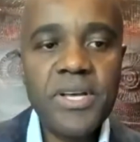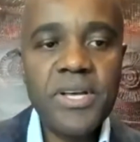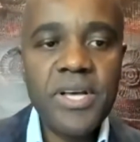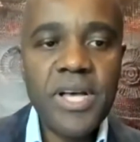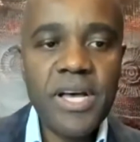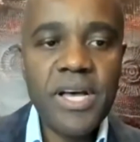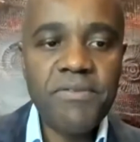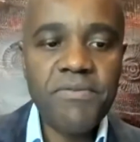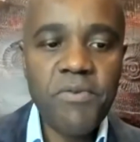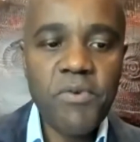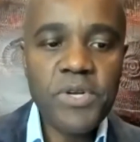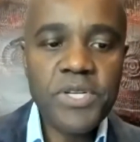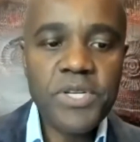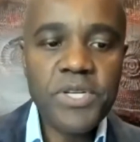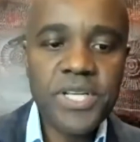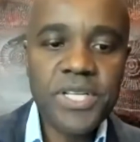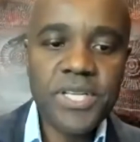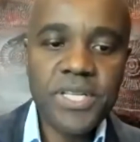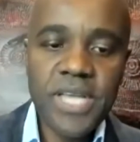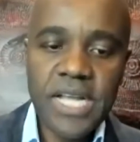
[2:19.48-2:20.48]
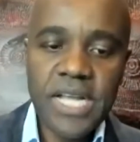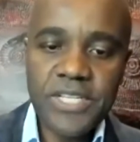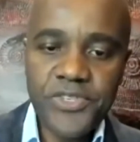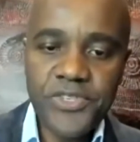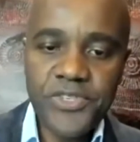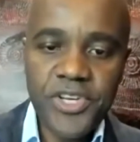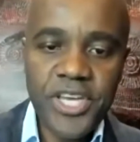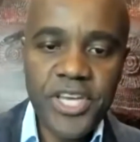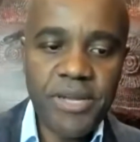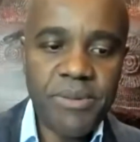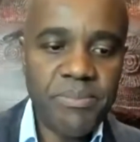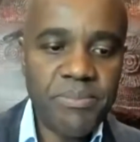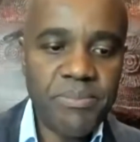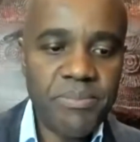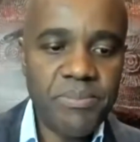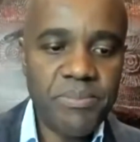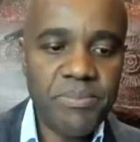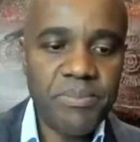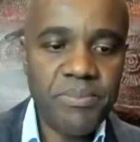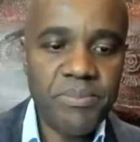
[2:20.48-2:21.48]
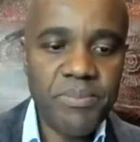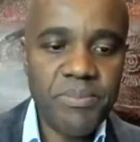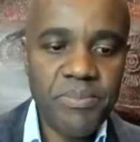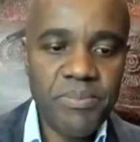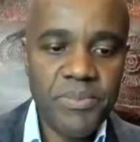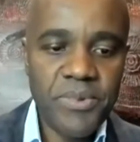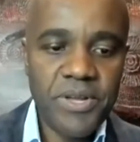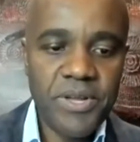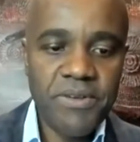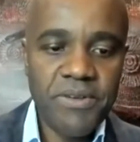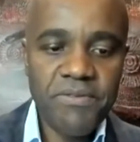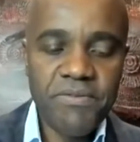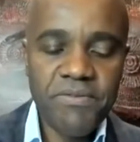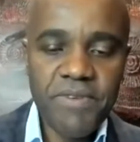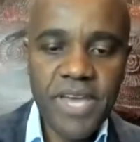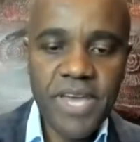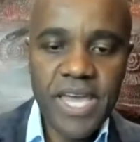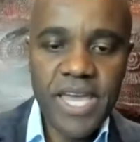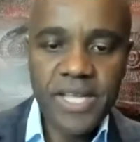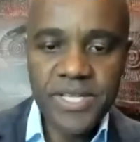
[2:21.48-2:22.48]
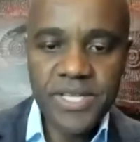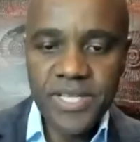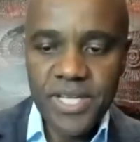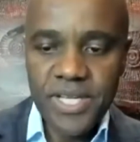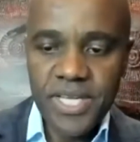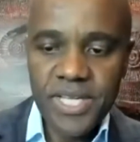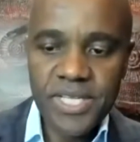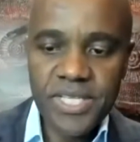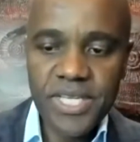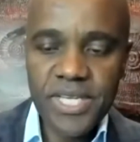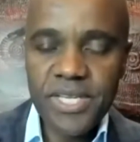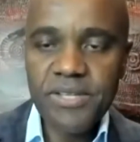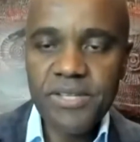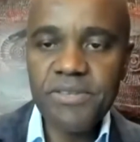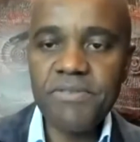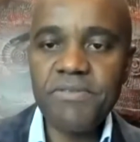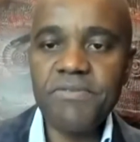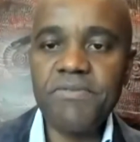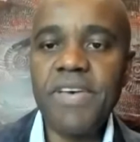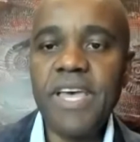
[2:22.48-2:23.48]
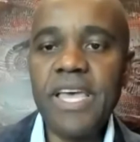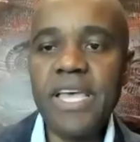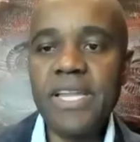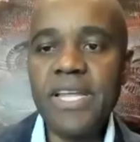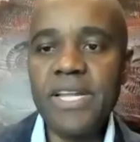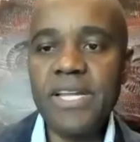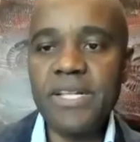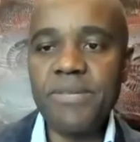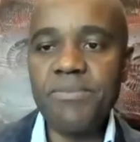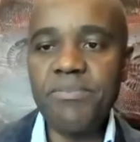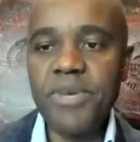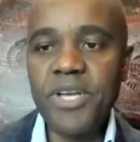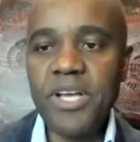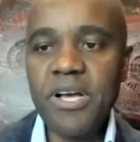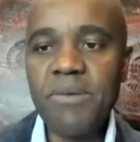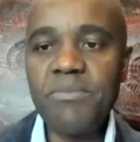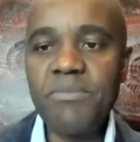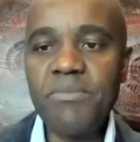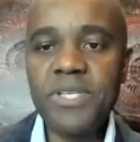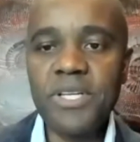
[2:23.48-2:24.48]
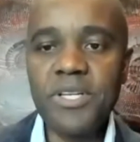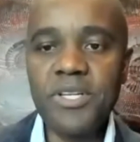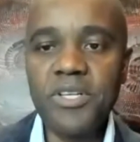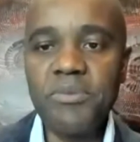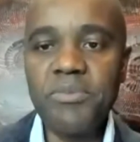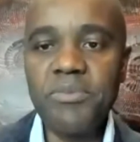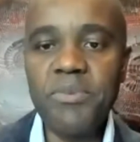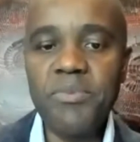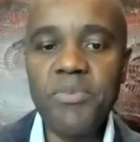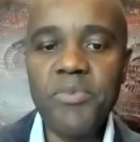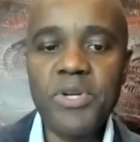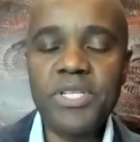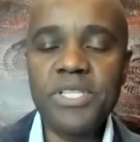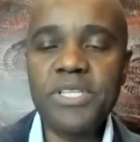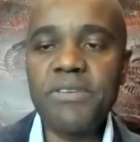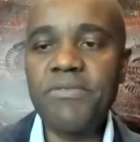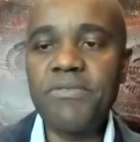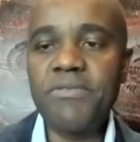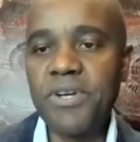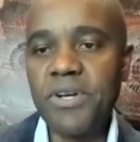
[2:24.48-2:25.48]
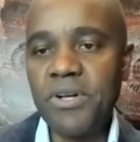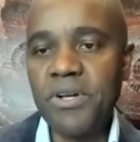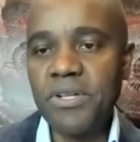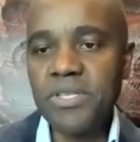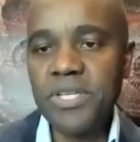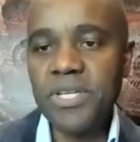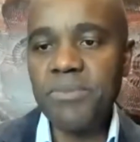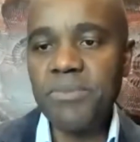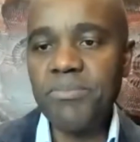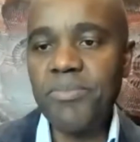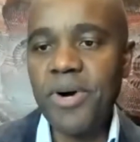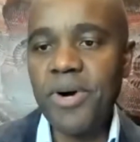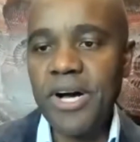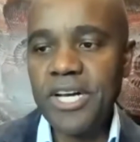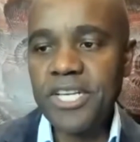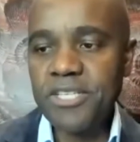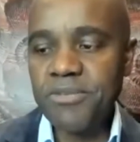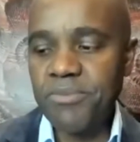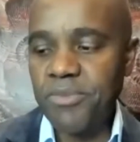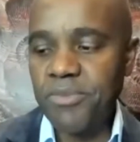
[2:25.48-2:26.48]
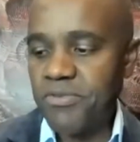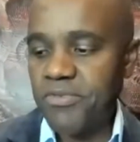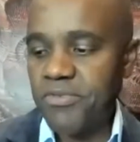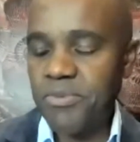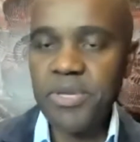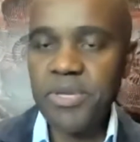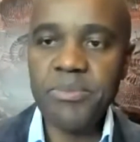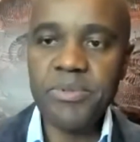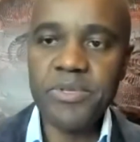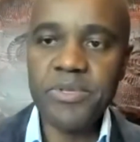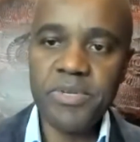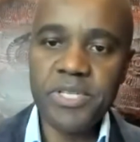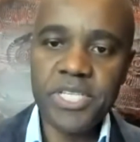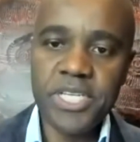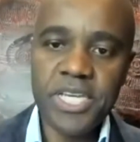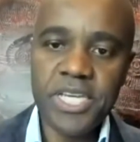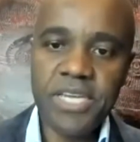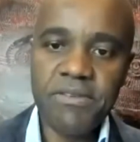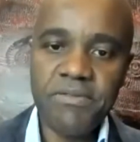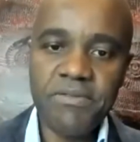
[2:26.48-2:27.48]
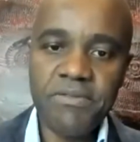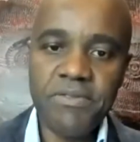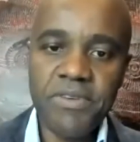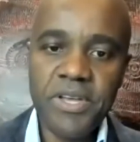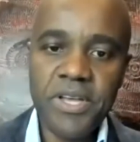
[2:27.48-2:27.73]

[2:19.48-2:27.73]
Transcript: Unfortunately, that dream fades and continue to fade, and it becomes a little bit more difficult and impossible for people to achieve.